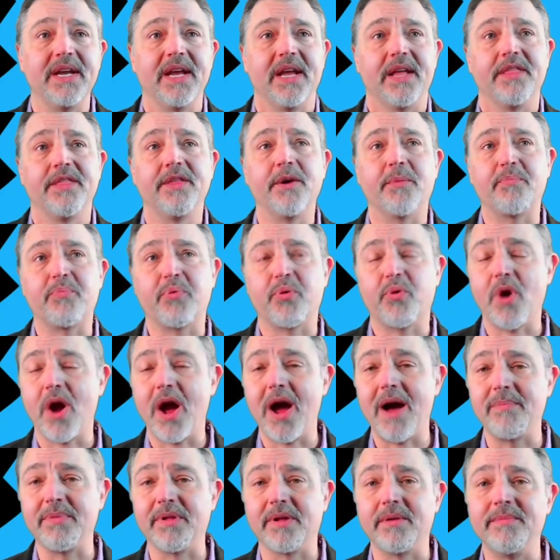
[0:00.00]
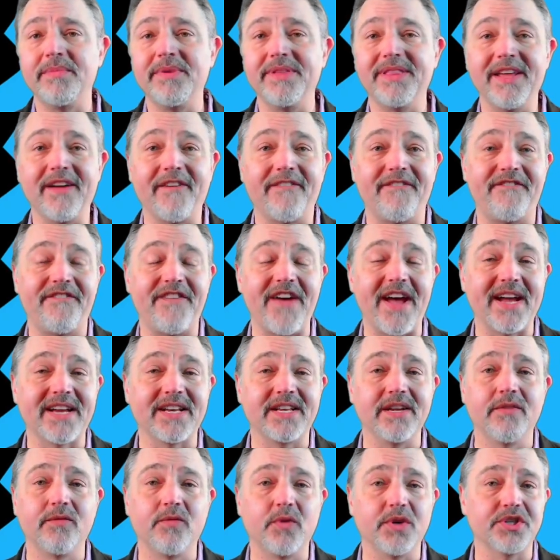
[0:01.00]
The problem, the
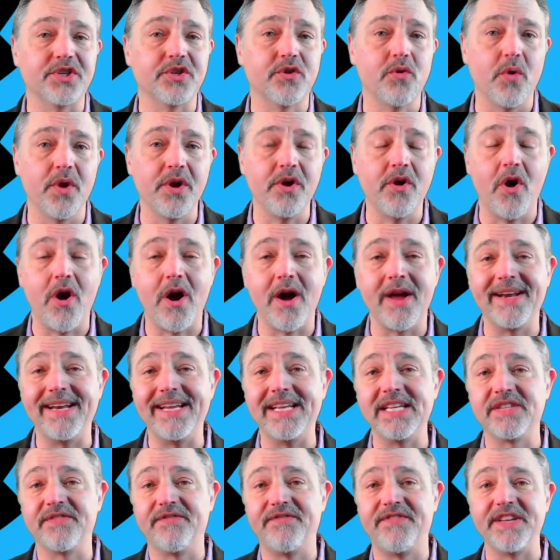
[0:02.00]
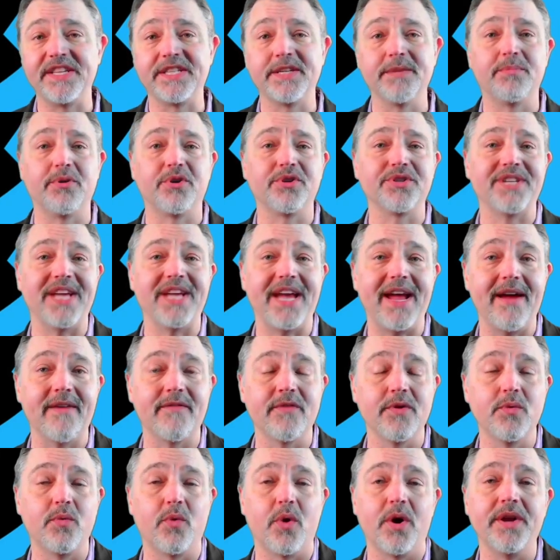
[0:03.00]
effect of what's going on is visible to
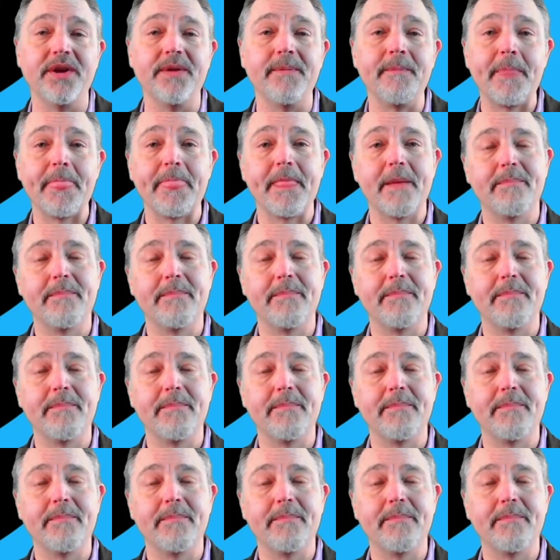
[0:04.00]
everyone,